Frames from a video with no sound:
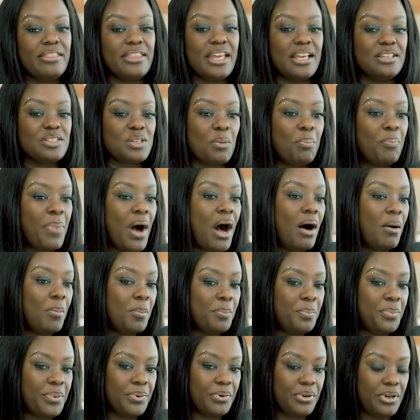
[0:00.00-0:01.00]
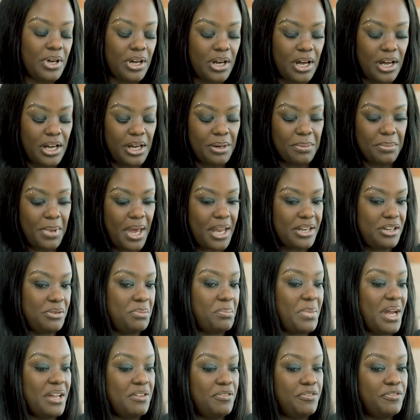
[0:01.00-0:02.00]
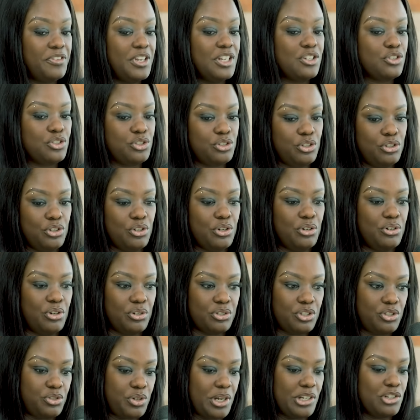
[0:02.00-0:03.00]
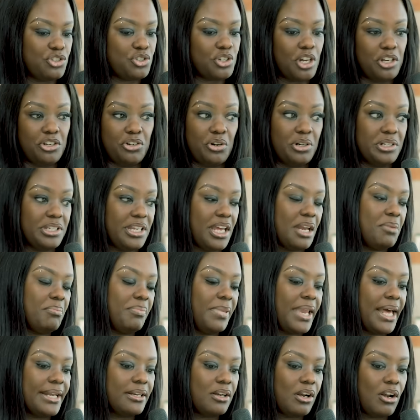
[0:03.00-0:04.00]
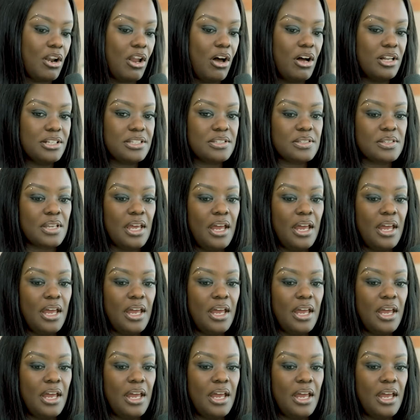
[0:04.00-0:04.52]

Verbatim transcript: There's a pump um, under my feet, you know, not to ensure you don't get blood clots.